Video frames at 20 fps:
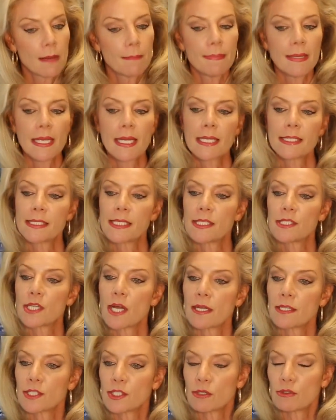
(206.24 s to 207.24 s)
Because it's
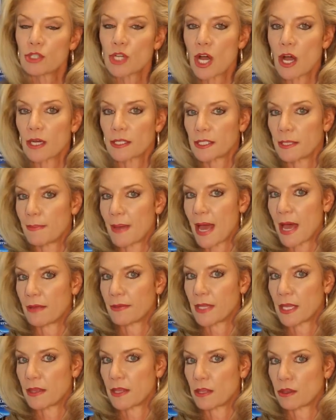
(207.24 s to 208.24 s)
also talked
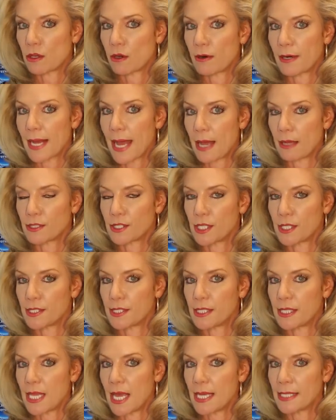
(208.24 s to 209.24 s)
about that the third house
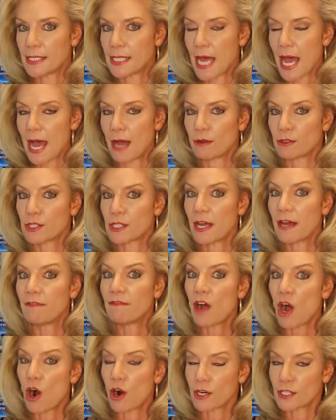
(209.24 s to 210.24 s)
is the house
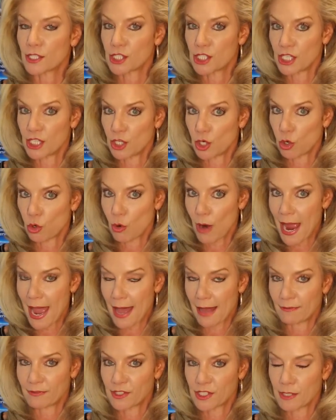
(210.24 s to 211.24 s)
of arts and
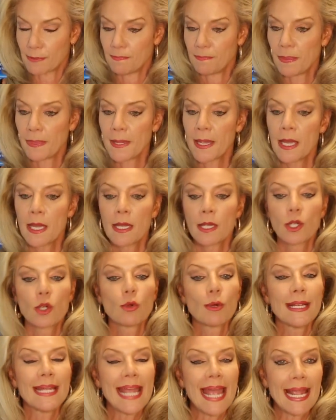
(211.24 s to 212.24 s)
crafts,
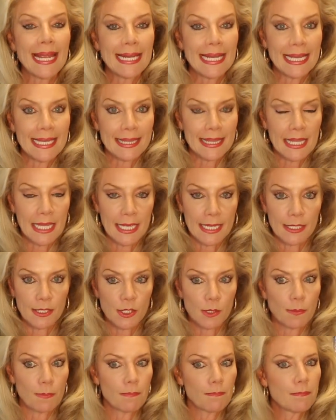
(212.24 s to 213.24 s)
creating
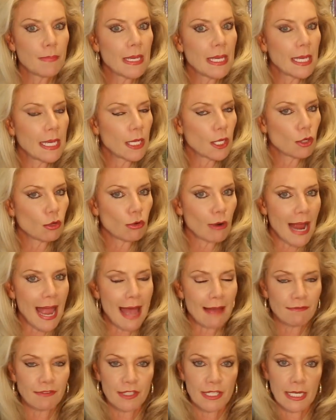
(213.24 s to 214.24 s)
things, being
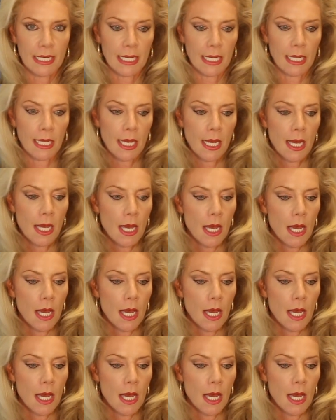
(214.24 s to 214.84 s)
crafty,